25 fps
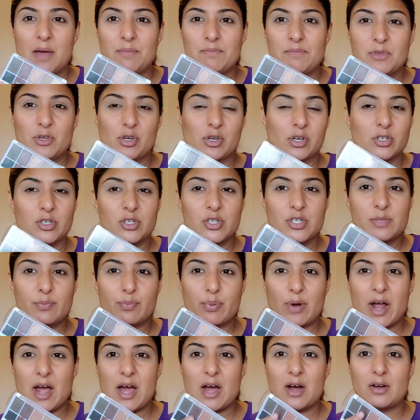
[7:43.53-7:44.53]
you can use
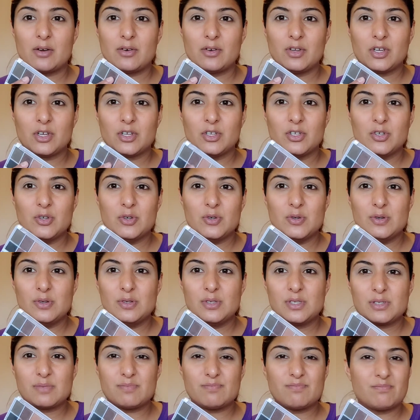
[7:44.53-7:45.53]
brown, you can
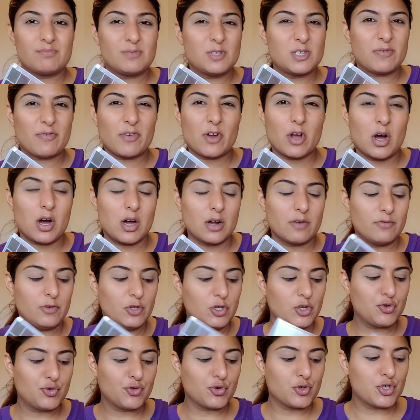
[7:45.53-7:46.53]
use different kind of
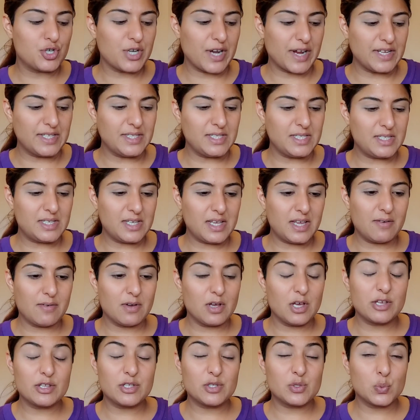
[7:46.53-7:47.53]
neutral shades here
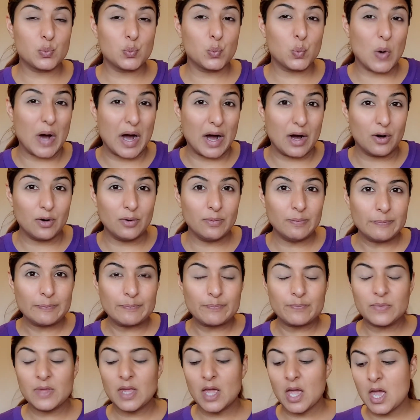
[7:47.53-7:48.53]
as well.
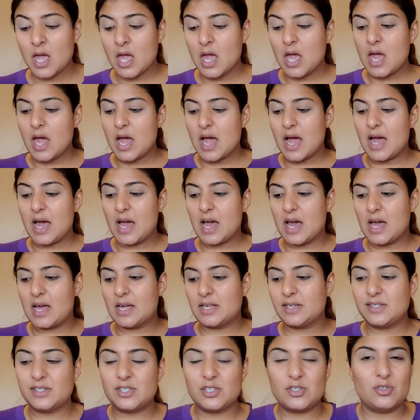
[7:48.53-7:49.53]

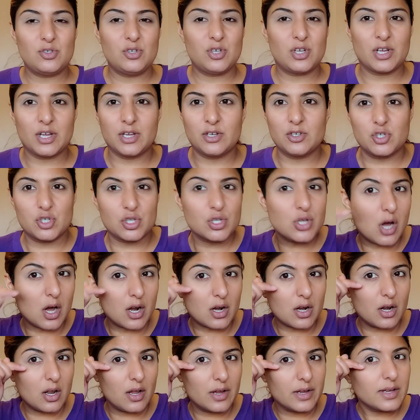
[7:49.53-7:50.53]
And you can just
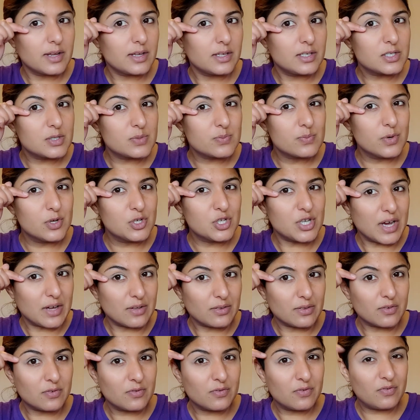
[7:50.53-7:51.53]
kind of like smudge
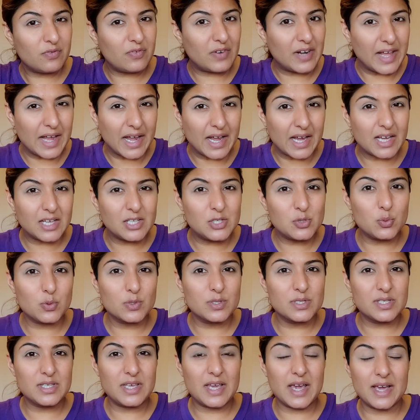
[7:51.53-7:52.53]
out the flick
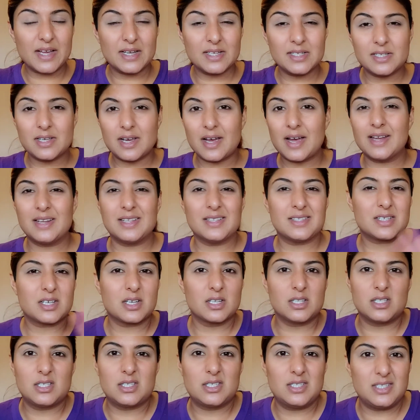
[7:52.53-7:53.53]
towards the end and it's
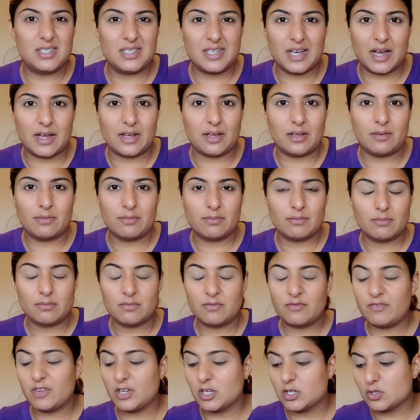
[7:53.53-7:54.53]
going to stay.
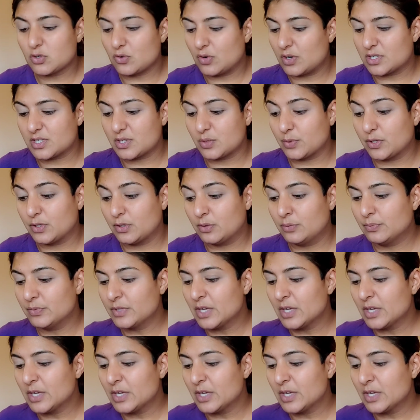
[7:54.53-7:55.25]
Fingers crossed it will.